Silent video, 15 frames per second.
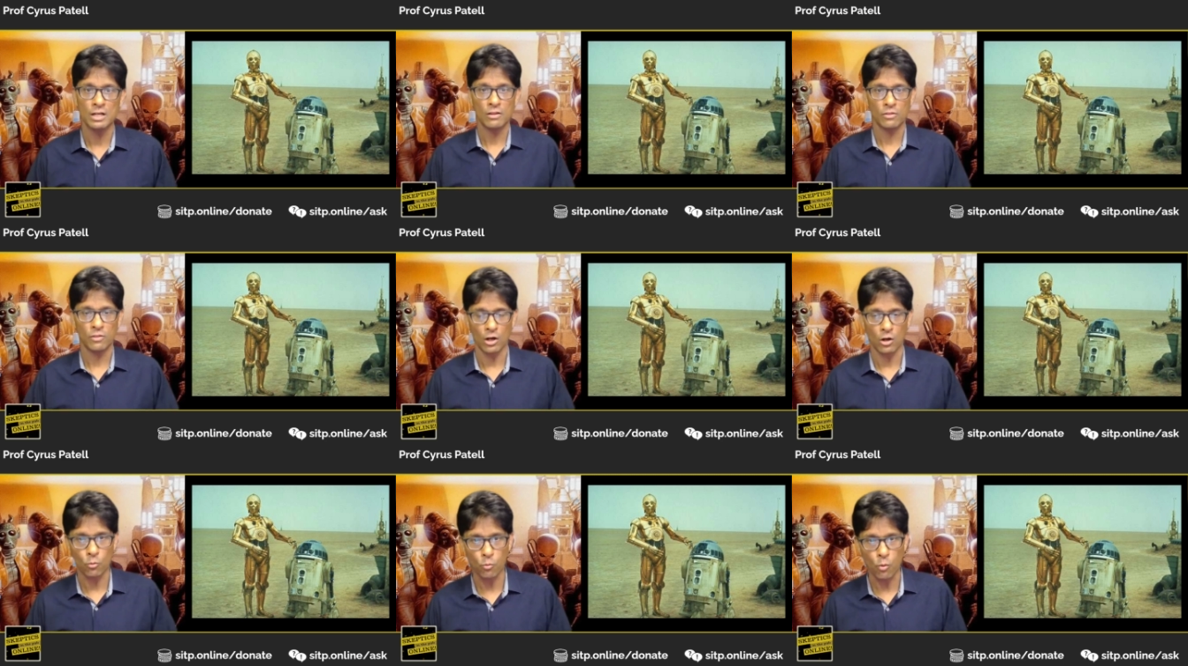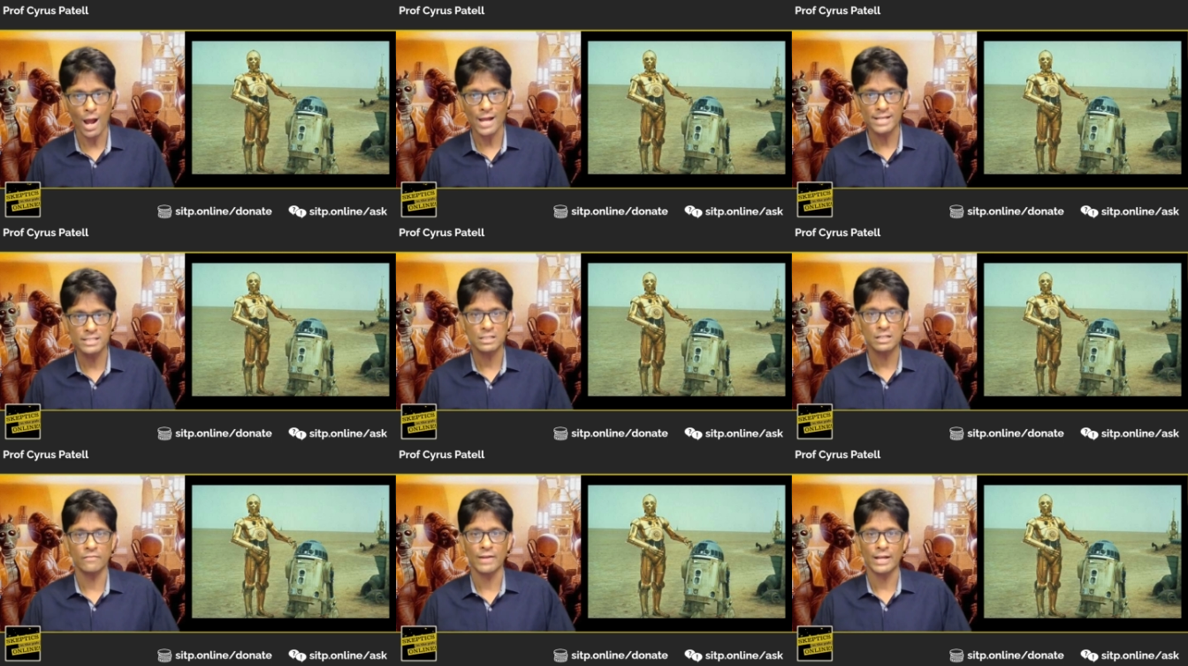the
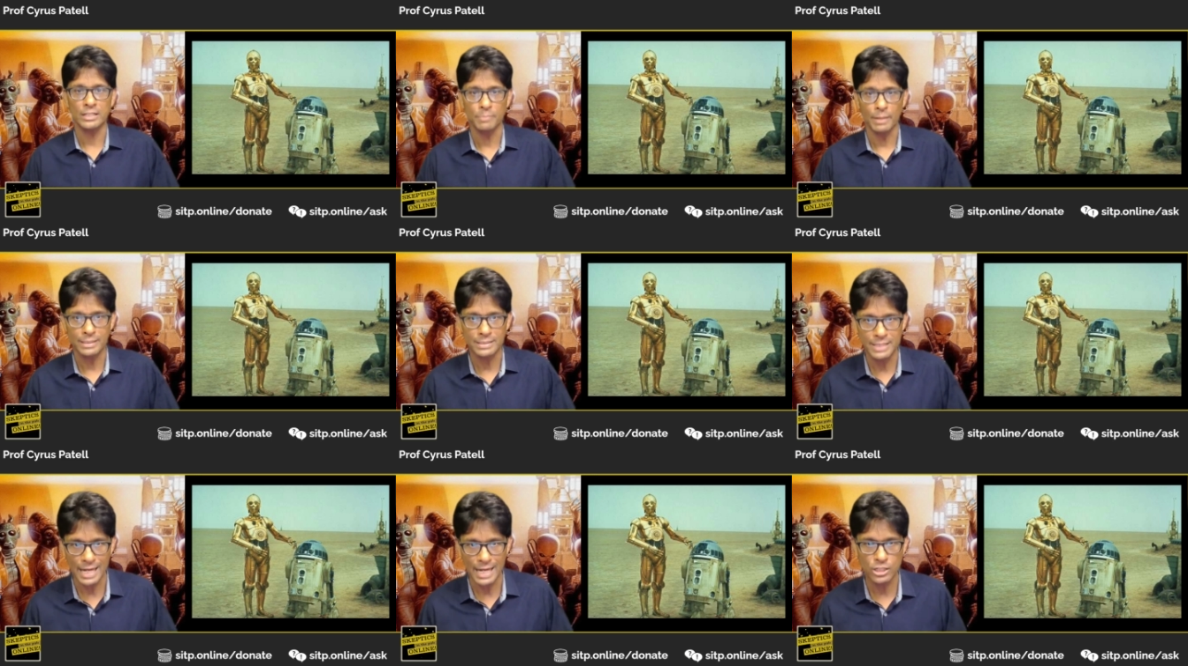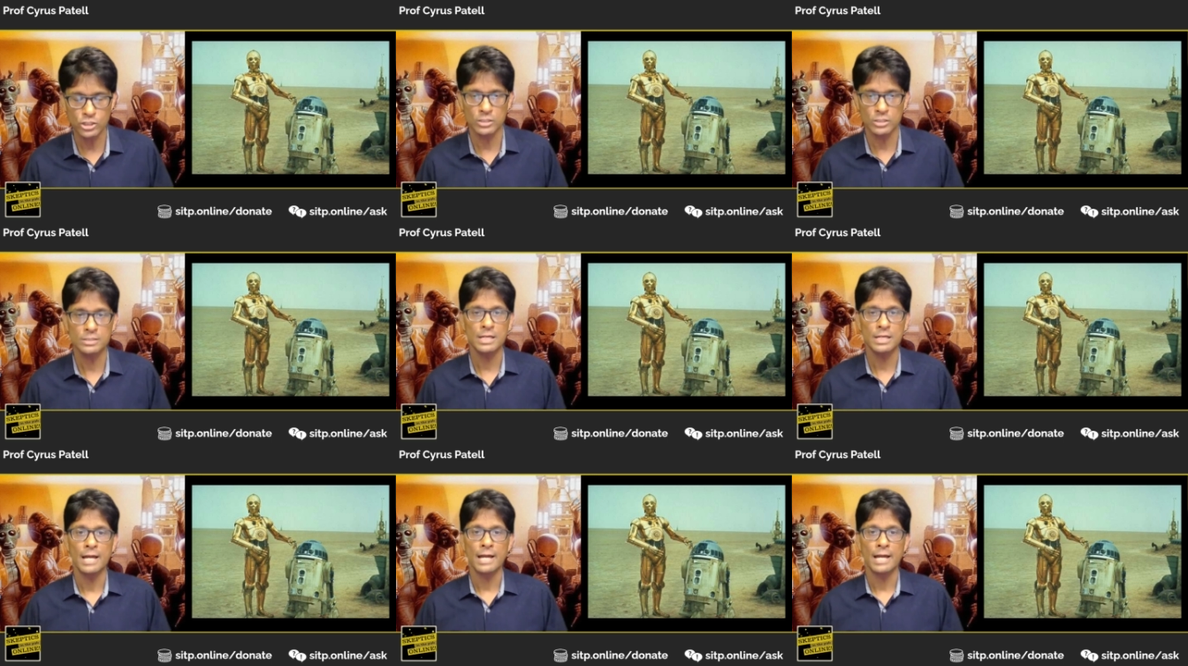horizon of expectations